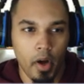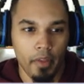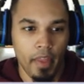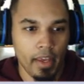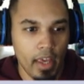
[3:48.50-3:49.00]

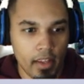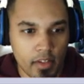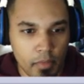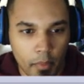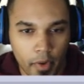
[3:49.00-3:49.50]
that
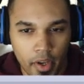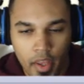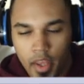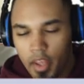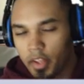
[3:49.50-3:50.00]
gains memory.
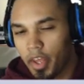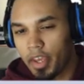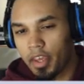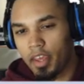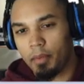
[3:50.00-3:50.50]

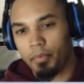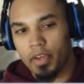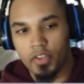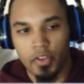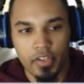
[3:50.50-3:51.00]
Like, it
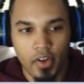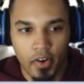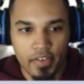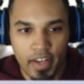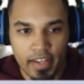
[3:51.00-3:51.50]
plays all these
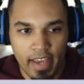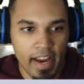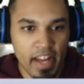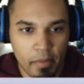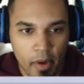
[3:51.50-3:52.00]
cards that
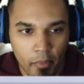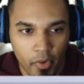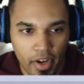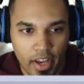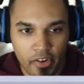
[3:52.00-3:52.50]
gain it
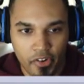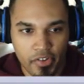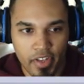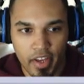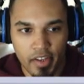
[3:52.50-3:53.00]
memory, and you're
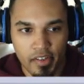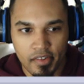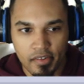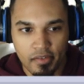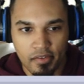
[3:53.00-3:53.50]
just like,
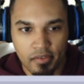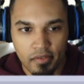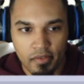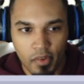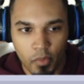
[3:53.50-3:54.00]

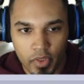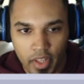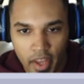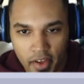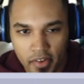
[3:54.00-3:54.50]
what the
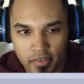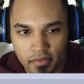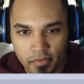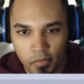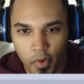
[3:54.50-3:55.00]
hell?
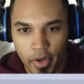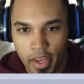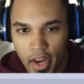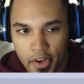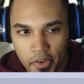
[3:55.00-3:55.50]
What
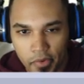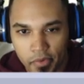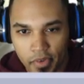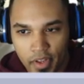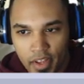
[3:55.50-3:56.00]
can I do?
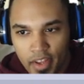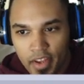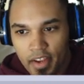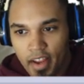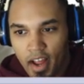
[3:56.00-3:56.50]

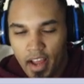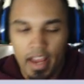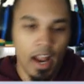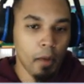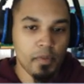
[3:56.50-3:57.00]
It
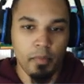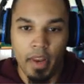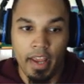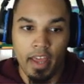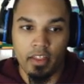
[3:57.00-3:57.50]
helps
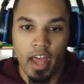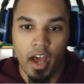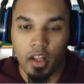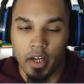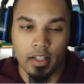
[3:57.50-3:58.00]
mitigate that like a